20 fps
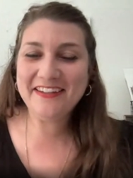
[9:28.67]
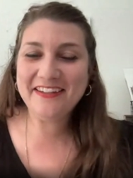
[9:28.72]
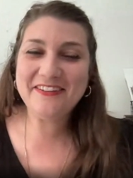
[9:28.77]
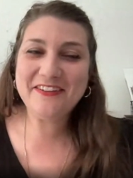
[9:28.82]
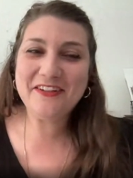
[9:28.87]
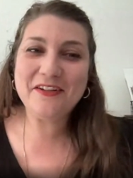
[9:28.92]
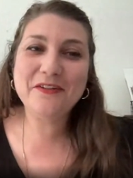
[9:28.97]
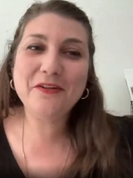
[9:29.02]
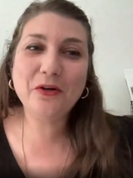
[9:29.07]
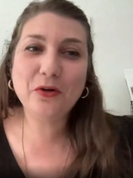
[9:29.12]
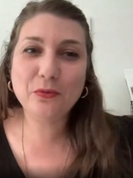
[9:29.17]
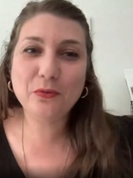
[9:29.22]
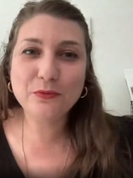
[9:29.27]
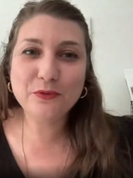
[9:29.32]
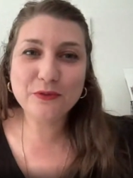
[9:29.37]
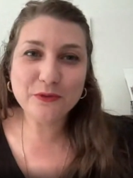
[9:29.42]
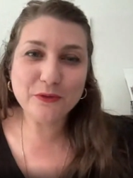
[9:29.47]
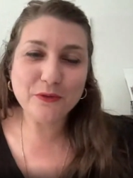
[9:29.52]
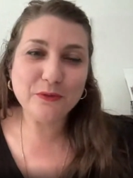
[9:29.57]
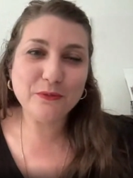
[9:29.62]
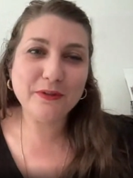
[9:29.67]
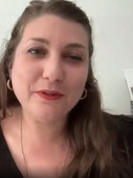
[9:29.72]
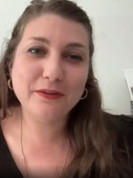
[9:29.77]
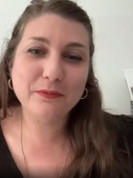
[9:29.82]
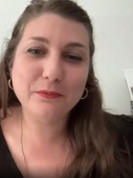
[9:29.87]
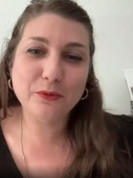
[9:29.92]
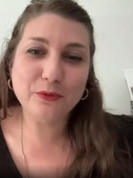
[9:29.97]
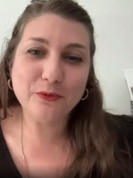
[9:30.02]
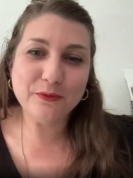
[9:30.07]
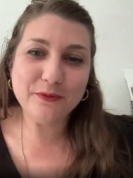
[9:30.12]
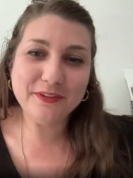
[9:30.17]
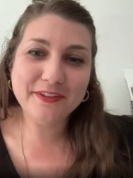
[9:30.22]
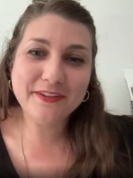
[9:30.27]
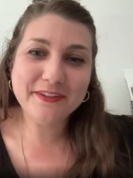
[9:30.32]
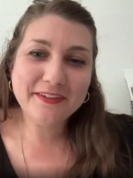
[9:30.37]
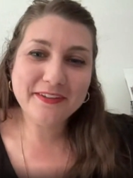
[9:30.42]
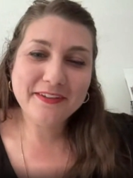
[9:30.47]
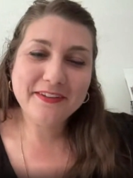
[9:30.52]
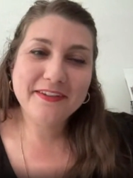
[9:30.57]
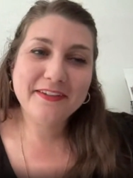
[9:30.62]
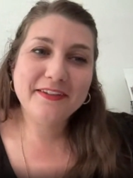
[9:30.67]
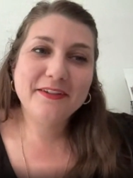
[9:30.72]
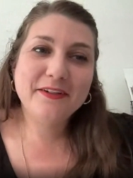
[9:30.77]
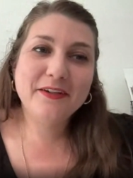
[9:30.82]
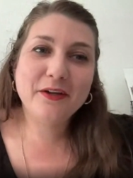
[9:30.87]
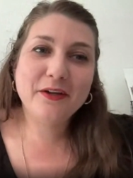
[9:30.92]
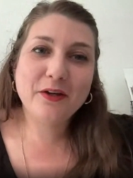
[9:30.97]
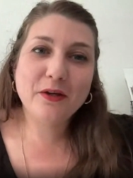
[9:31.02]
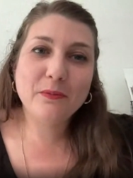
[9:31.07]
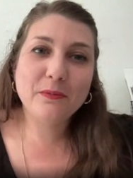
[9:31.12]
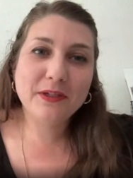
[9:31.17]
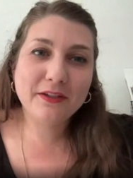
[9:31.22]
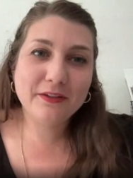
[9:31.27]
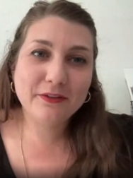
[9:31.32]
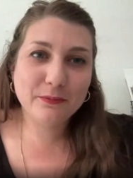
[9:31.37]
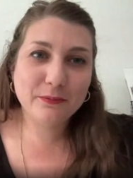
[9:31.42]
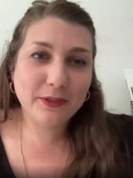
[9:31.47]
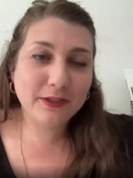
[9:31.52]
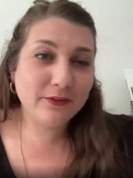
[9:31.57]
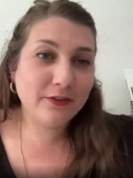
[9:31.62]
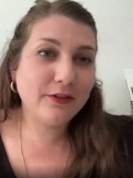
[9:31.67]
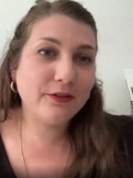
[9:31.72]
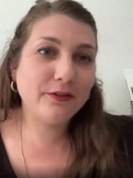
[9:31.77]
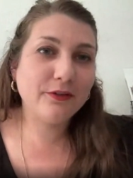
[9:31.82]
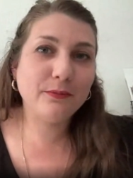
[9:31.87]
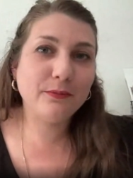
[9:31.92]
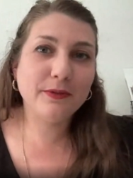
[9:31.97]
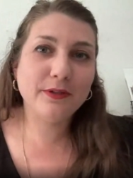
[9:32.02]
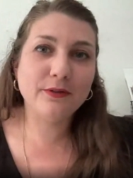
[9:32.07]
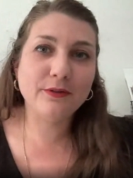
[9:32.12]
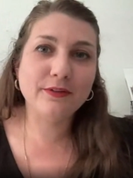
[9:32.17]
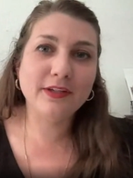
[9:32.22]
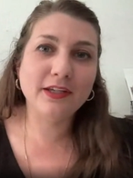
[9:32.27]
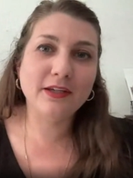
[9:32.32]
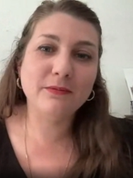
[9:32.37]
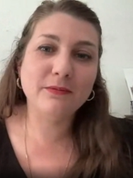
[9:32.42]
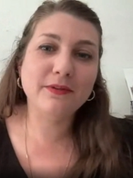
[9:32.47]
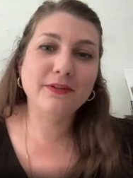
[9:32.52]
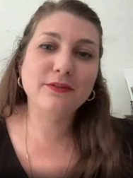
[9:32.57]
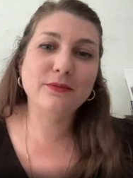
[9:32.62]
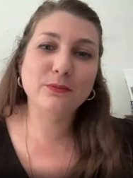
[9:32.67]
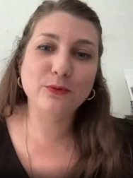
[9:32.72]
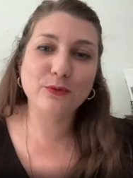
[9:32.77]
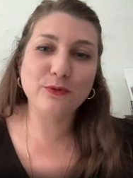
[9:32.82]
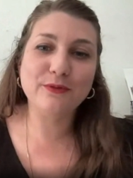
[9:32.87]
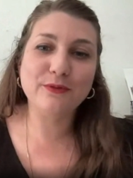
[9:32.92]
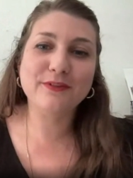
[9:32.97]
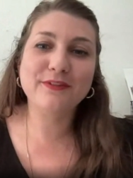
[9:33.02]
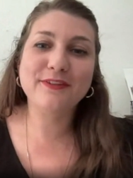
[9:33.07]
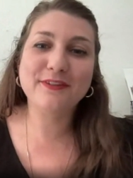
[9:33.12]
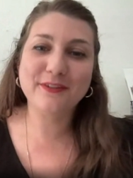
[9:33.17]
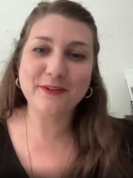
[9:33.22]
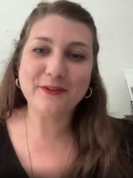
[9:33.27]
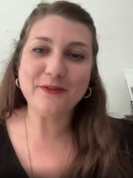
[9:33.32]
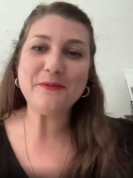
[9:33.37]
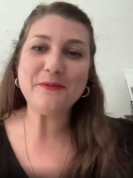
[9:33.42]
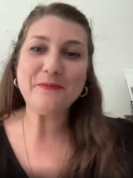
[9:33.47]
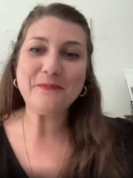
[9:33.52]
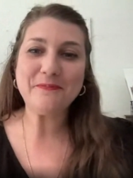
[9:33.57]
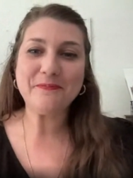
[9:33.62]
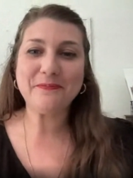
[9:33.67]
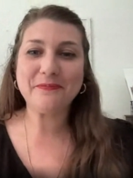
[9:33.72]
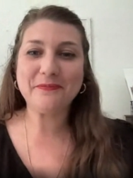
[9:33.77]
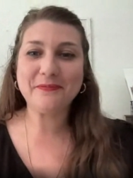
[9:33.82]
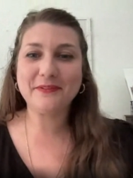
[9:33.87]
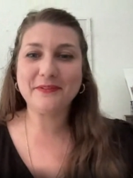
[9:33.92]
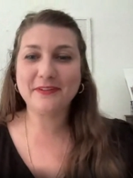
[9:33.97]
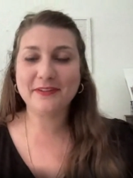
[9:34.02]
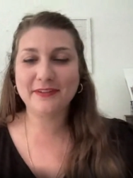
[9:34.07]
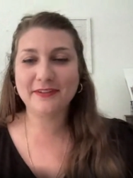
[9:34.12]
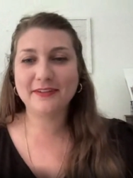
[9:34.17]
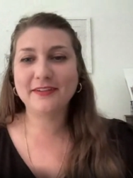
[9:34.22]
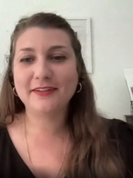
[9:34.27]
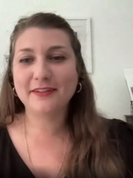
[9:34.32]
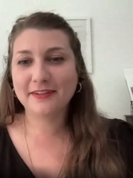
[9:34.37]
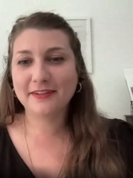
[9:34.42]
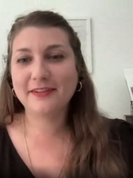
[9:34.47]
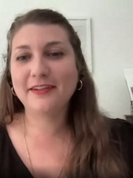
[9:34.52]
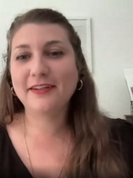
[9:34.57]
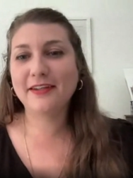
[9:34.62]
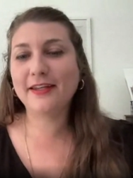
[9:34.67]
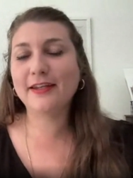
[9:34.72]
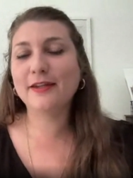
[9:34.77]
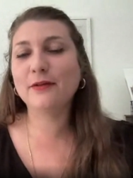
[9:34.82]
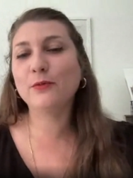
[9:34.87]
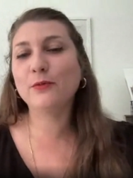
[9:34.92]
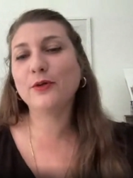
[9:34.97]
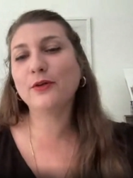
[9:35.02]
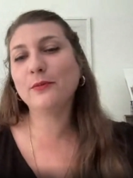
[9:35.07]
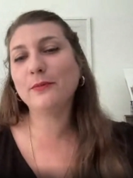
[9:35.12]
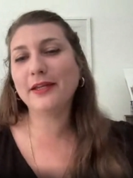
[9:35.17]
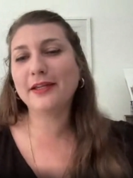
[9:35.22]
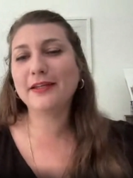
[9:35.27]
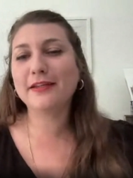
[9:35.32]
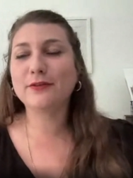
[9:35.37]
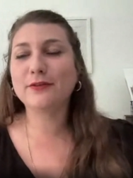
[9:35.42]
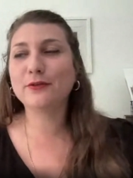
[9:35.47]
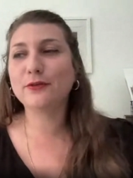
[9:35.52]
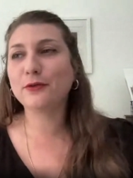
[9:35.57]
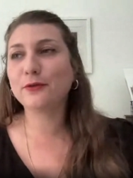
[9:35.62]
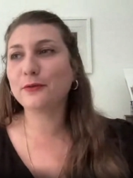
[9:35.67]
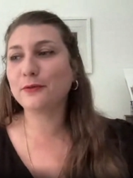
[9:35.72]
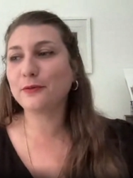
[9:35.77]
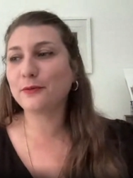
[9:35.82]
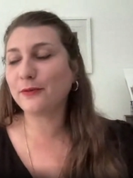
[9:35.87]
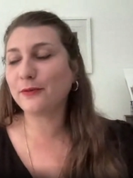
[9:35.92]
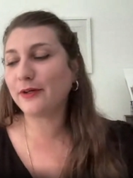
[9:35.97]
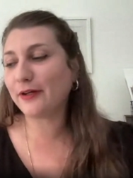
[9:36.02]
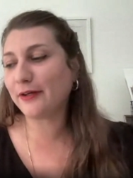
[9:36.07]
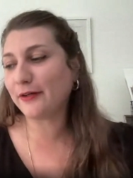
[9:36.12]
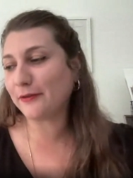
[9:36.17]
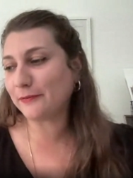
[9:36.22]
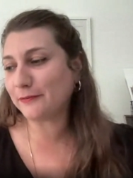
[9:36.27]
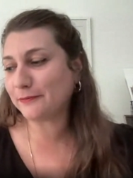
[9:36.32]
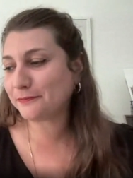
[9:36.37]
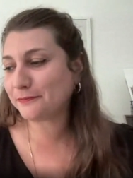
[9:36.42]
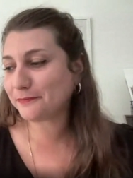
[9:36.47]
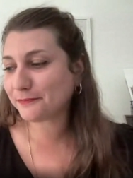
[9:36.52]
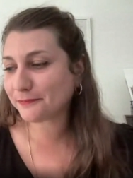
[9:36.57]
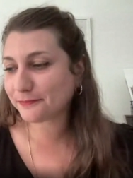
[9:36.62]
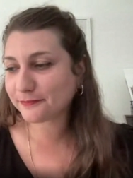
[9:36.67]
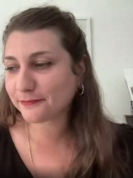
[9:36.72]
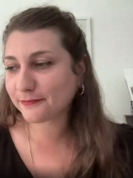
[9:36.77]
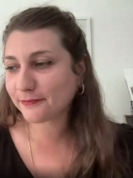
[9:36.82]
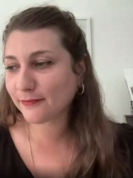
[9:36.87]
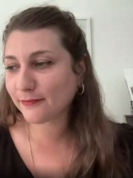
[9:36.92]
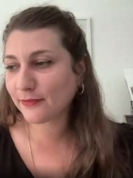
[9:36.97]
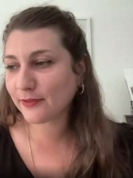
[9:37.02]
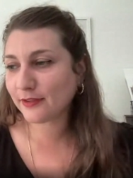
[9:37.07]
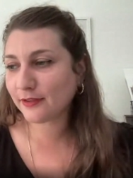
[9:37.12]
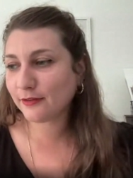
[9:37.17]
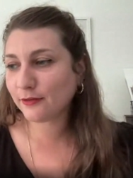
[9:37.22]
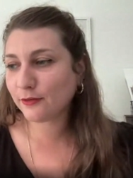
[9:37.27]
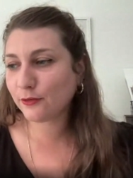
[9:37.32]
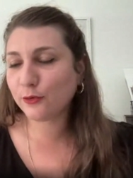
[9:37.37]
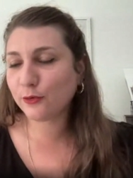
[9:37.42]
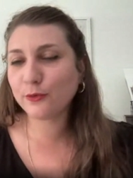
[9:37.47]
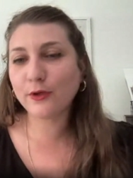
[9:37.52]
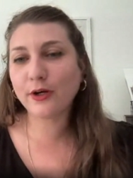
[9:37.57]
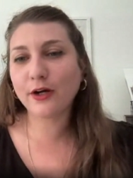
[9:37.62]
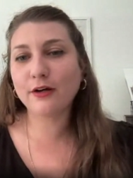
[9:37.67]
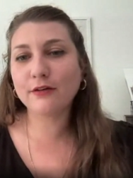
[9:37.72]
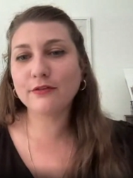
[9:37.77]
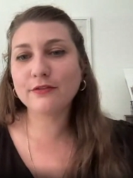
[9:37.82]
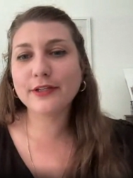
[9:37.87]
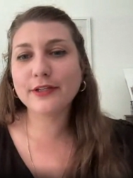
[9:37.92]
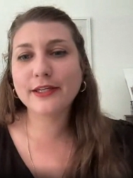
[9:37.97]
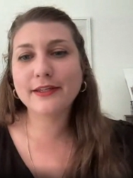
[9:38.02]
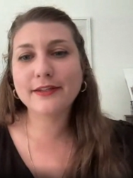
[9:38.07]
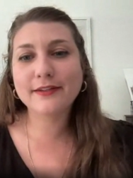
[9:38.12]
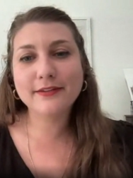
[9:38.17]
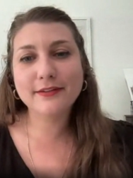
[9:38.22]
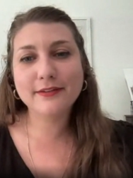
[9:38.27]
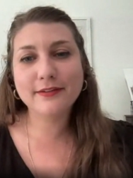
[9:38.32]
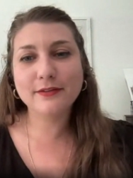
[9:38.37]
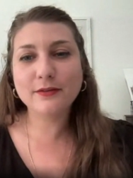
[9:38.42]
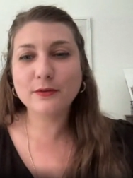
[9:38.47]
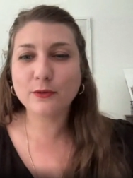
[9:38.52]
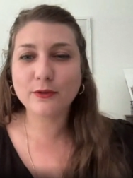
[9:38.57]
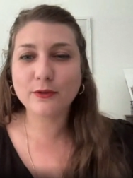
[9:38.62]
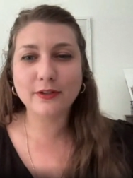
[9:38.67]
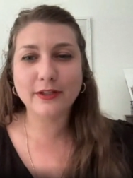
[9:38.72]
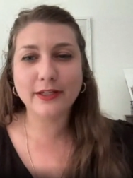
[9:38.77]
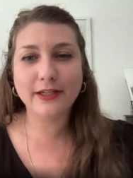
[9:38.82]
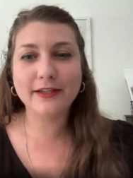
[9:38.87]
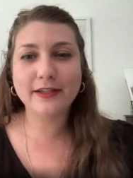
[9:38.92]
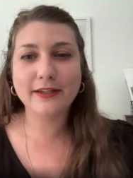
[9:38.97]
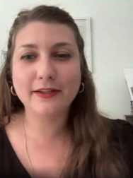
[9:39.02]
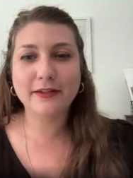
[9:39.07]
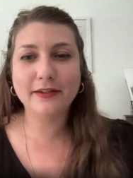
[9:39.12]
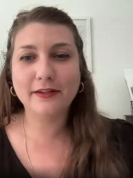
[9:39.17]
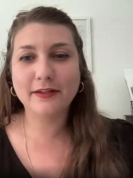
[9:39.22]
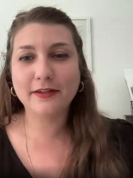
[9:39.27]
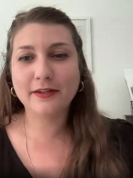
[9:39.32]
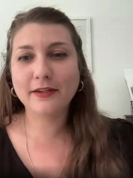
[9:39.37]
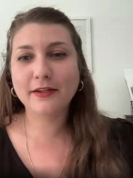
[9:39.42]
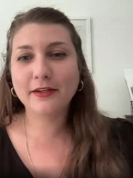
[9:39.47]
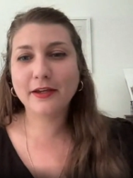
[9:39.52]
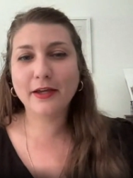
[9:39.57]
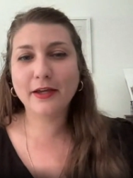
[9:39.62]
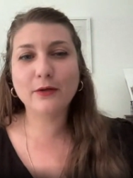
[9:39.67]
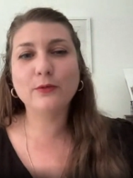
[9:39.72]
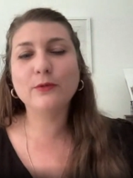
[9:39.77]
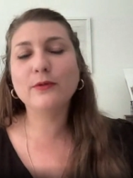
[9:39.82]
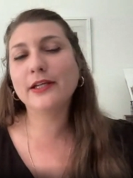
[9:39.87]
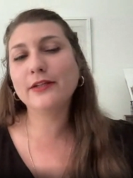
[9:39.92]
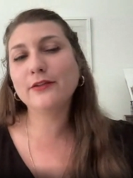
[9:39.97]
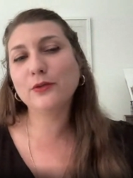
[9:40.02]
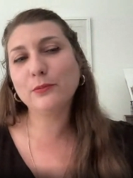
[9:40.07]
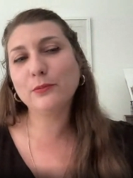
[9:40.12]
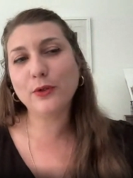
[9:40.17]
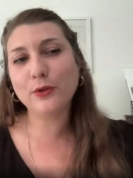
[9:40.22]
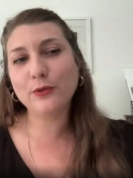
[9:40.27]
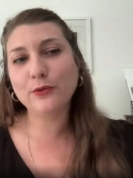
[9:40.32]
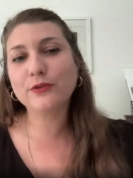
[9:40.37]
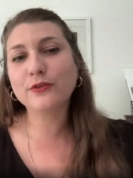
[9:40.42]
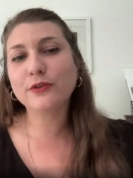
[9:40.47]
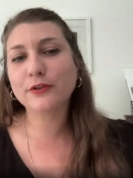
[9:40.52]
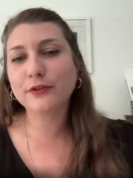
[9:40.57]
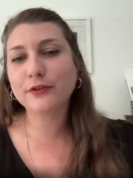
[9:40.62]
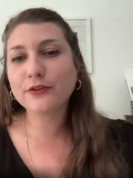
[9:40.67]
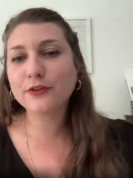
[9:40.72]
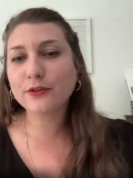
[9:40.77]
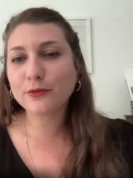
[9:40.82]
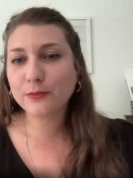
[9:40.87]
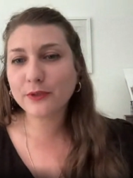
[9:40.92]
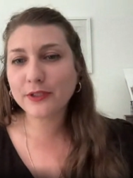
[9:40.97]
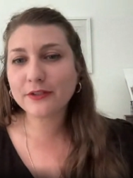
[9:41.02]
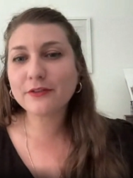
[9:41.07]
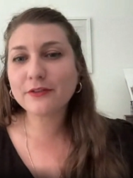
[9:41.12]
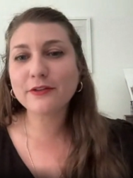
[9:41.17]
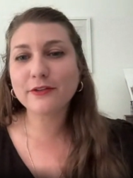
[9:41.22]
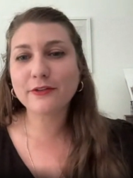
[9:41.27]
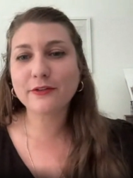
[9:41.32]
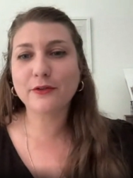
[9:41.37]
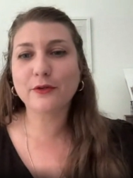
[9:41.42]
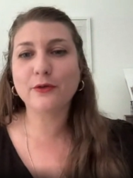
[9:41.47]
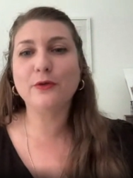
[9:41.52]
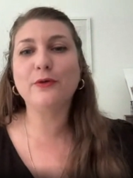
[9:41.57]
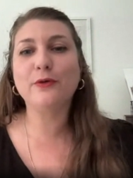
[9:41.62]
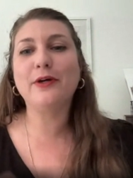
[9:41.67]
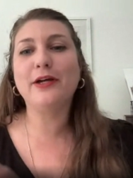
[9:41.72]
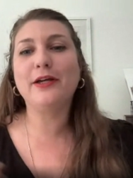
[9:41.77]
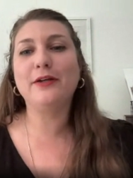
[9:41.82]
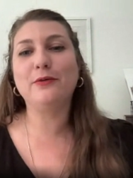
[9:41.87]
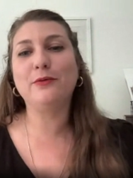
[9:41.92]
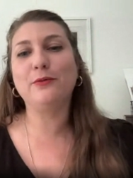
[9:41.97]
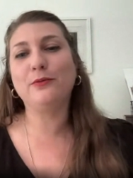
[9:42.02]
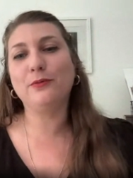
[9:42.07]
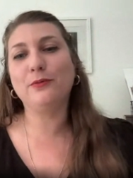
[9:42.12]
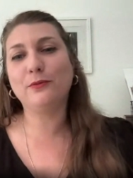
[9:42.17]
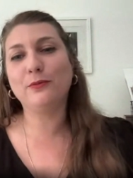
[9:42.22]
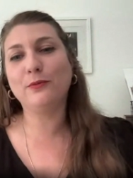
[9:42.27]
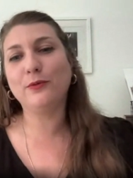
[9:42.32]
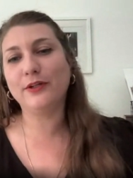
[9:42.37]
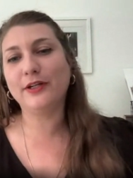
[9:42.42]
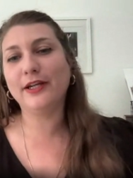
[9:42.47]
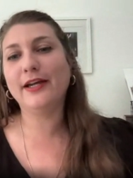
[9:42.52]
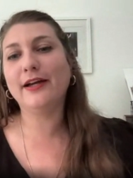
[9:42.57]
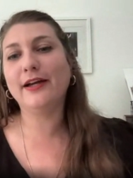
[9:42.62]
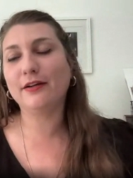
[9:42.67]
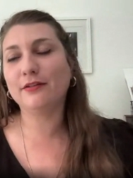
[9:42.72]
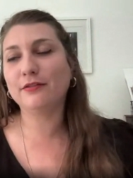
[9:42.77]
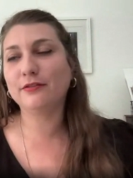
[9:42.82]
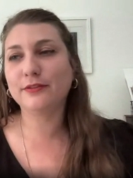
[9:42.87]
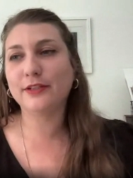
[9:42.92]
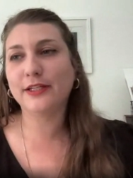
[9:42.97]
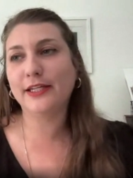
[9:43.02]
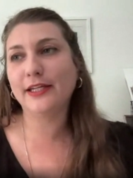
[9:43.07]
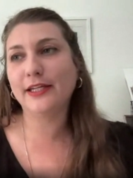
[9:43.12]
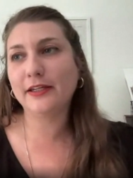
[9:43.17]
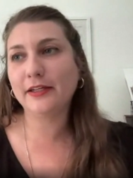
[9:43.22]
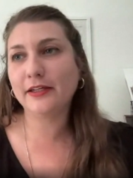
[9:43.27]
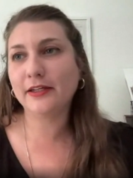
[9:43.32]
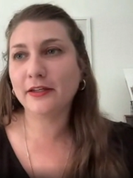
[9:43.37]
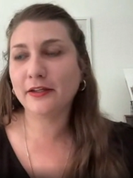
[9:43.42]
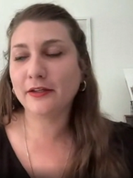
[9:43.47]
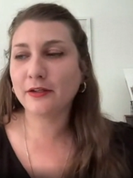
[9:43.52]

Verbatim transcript: it's called homeschool with moon uh, because my daughter's middle name is moon so i didn't want to make it too um, too obvious or like I don't like to post her too much, so I don't want to have like